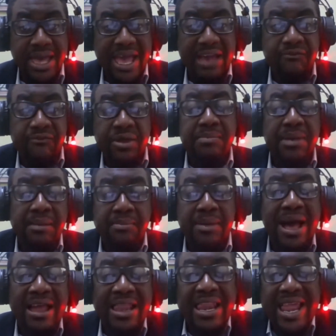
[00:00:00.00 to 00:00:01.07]
Every
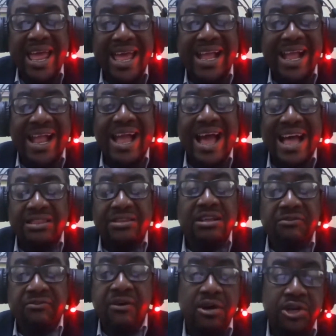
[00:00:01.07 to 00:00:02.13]
member, a leg
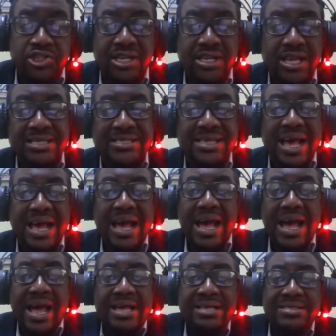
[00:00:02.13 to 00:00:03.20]
cannot function as
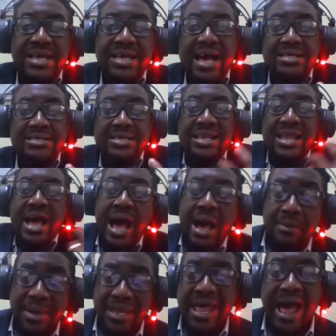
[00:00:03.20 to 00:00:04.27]
an
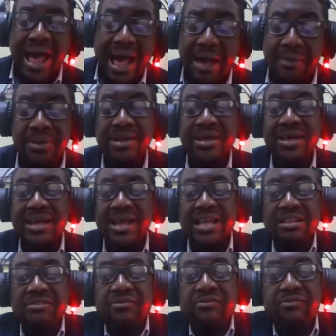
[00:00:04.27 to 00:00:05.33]
arm. An arm
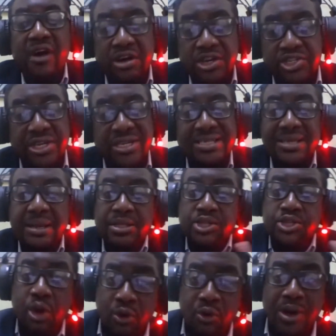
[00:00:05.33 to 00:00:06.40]
cannot function as a
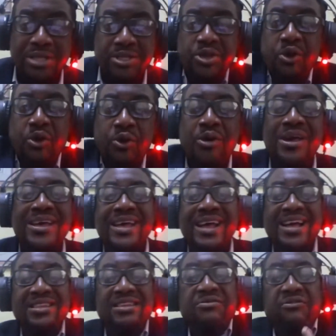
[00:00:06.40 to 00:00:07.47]
toe. A toe
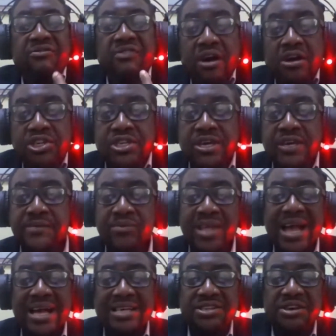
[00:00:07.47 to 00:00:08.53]
cannot function
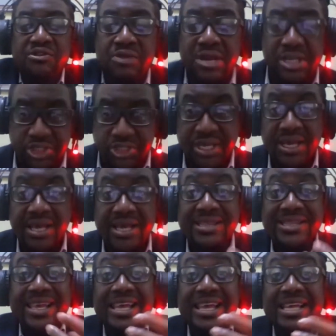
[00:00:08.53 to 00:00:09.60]
as a wrist.
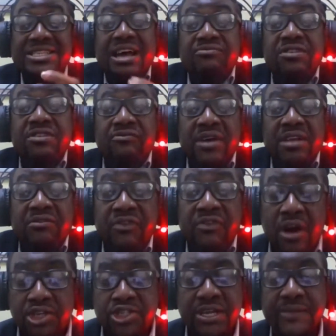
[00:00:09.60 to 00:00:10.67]
They each have different
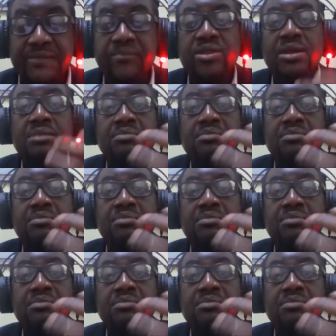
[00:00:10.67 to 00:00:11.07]
function.